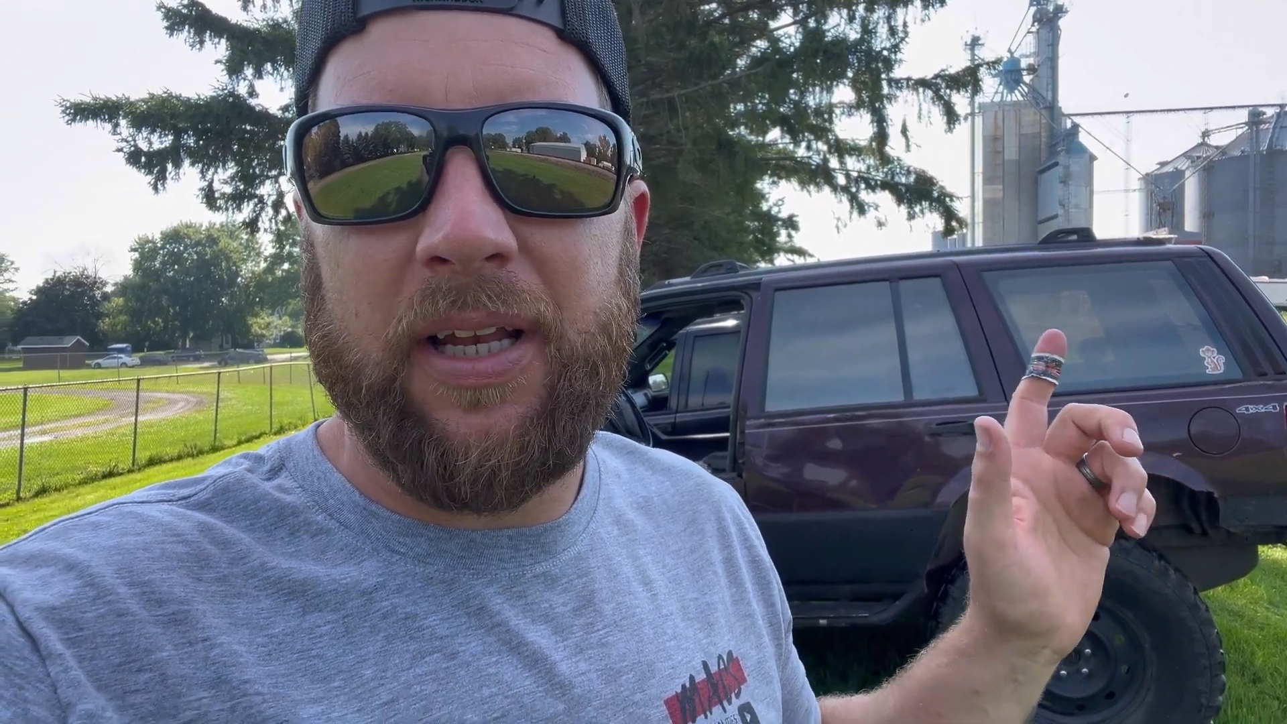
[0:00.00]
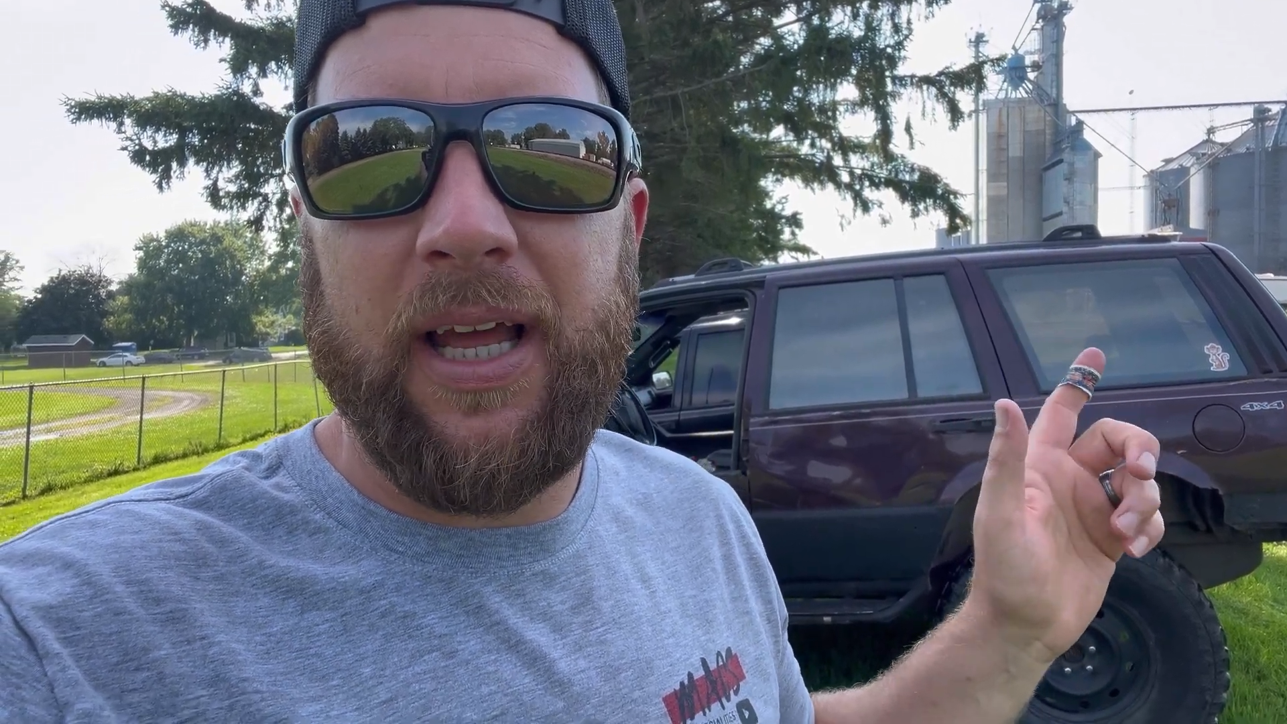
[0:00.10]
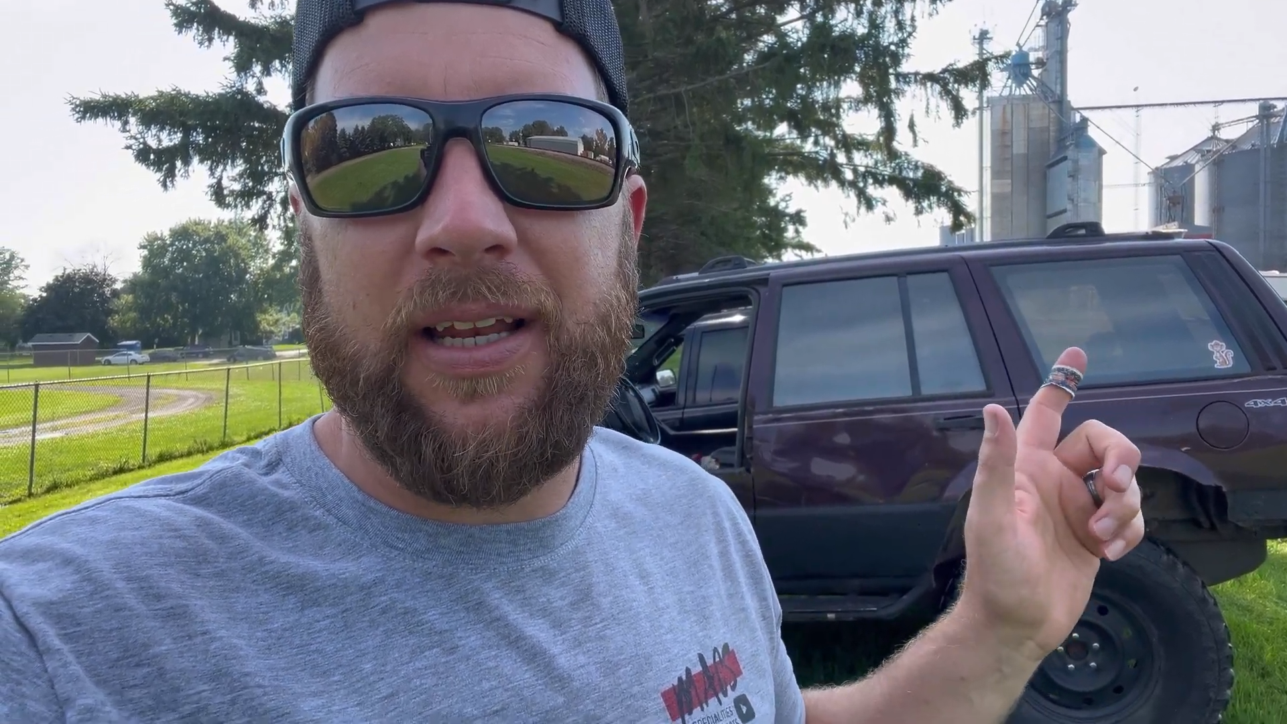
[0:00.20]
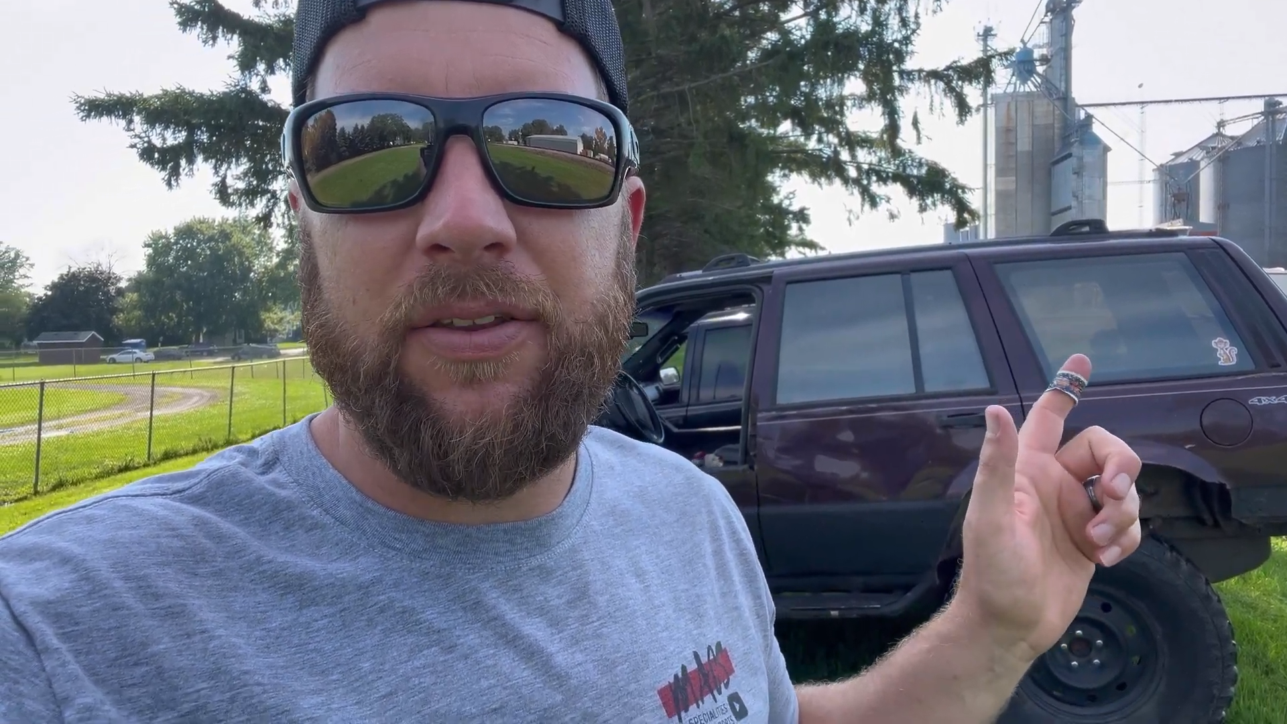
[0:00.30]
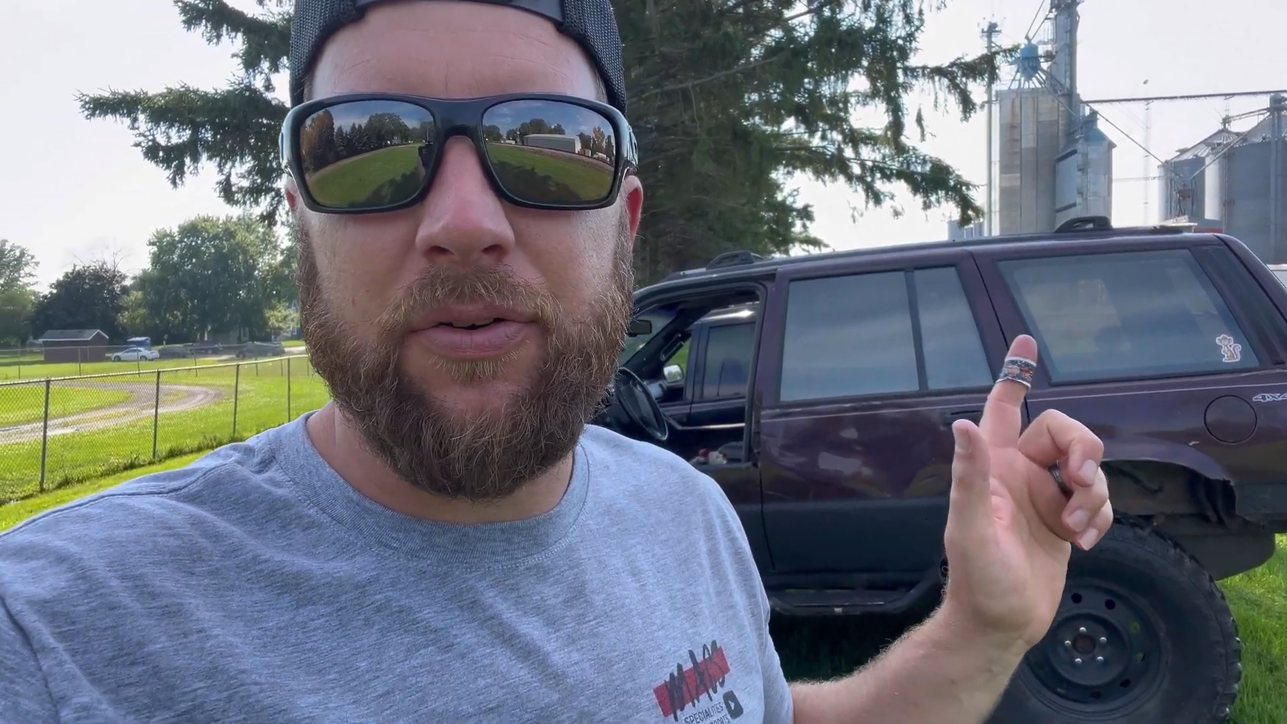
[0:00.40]

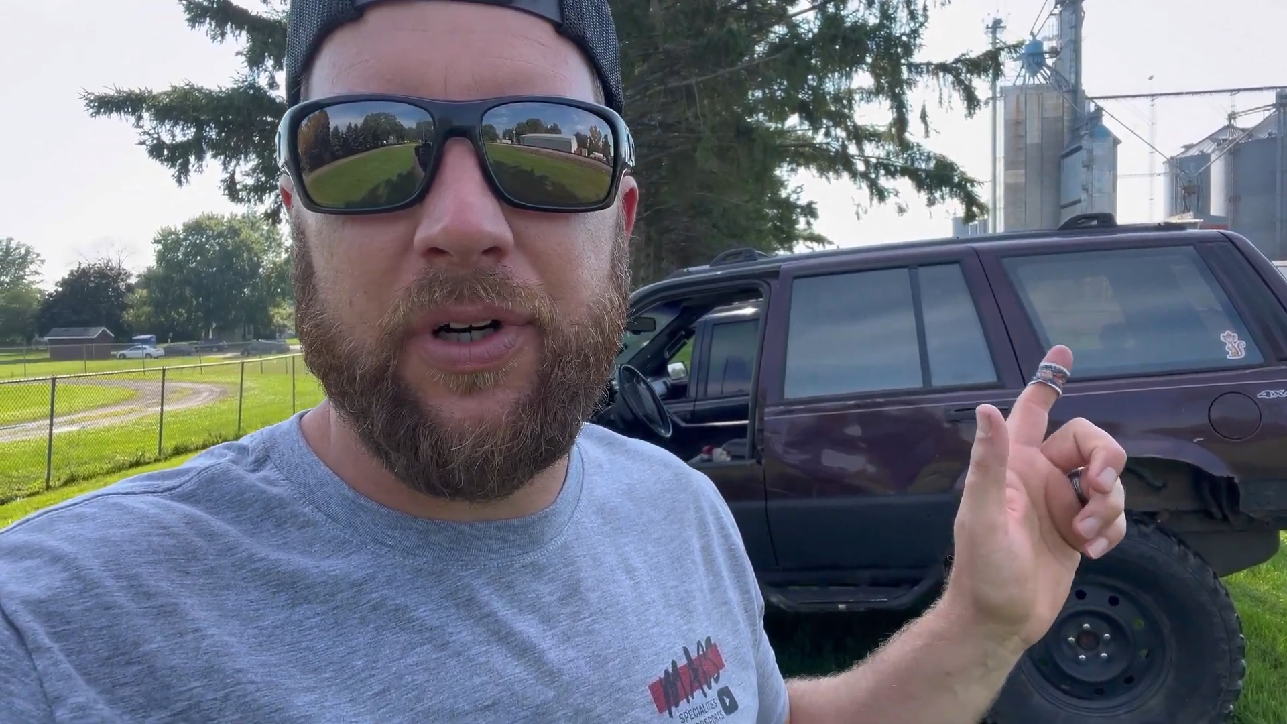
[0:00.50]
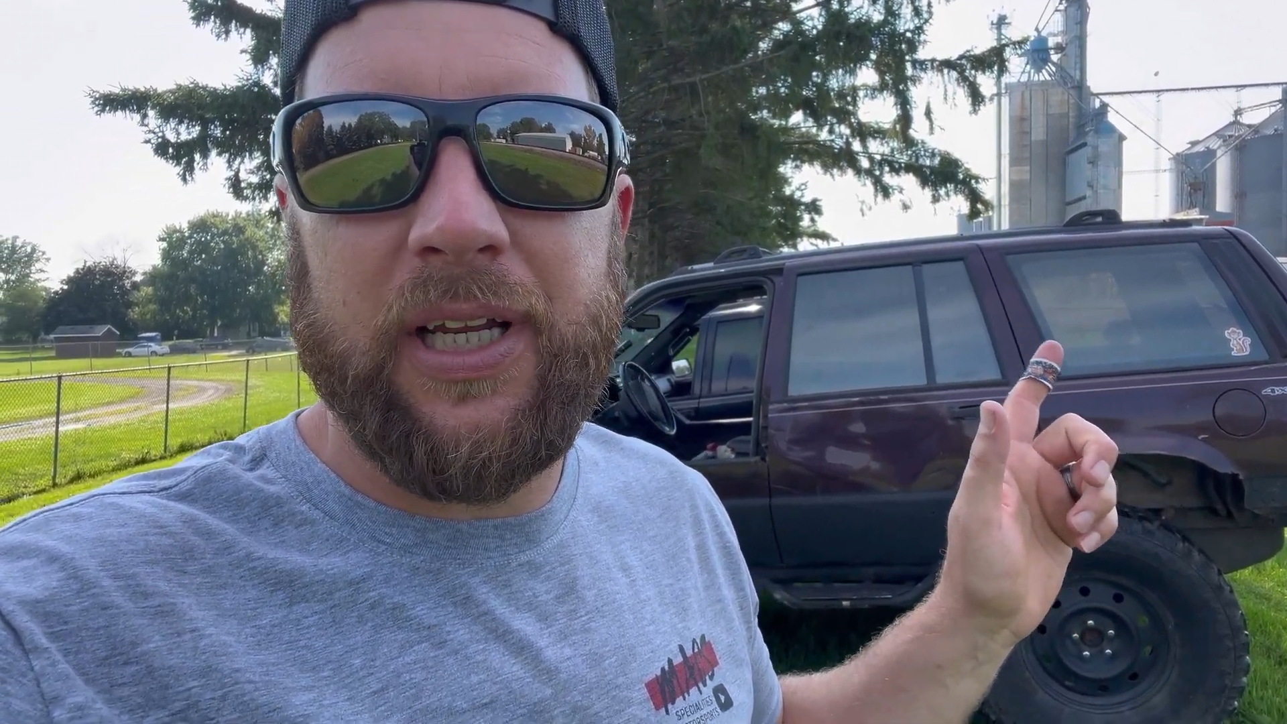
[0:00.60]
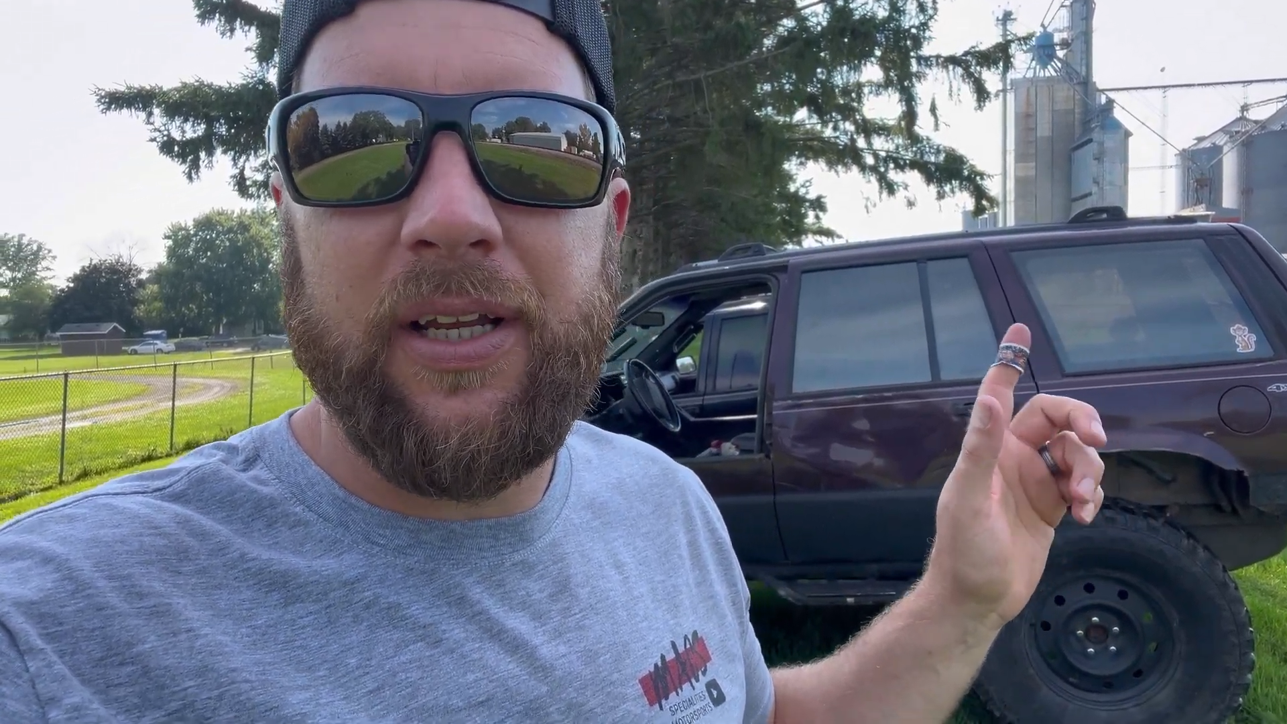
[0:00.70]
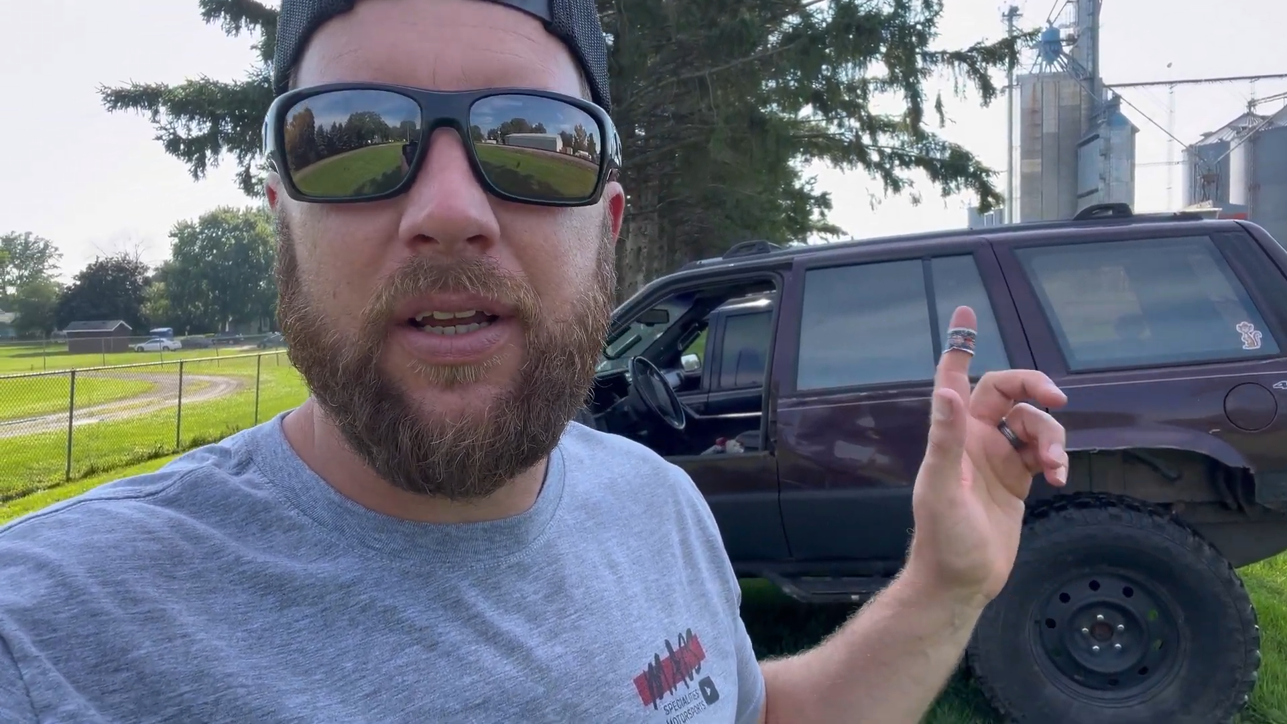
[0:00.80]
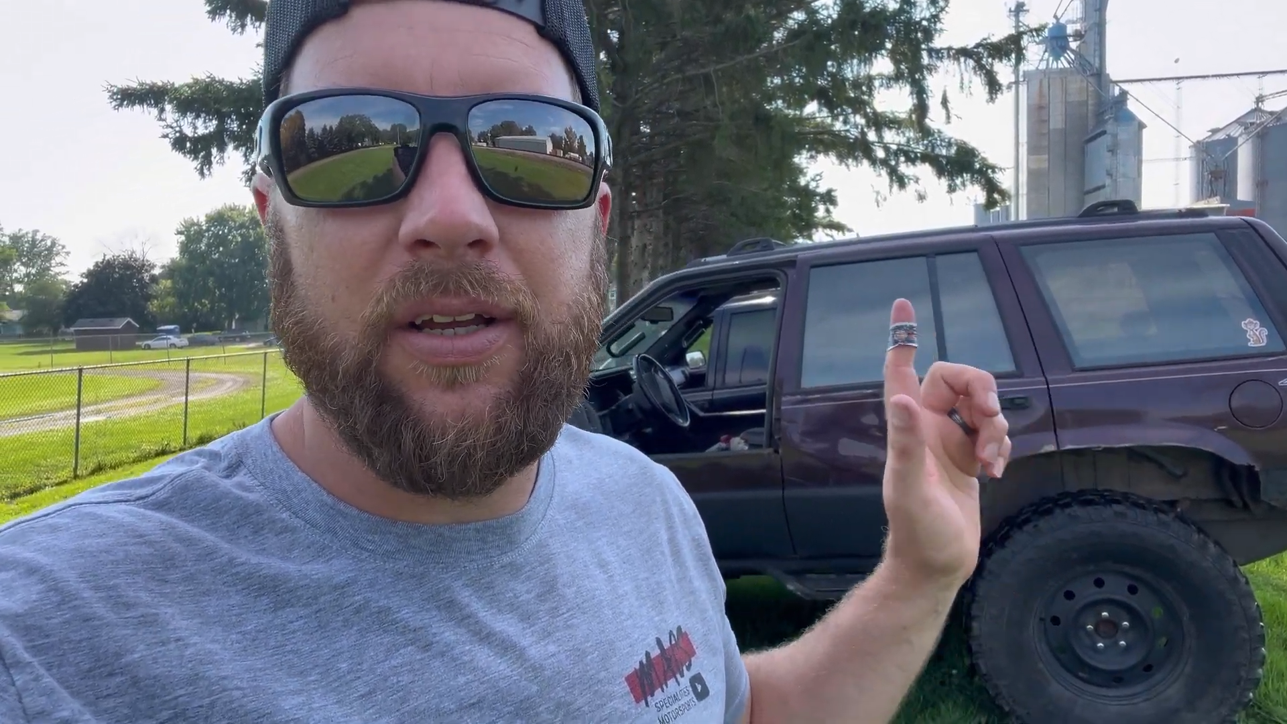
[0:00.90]
93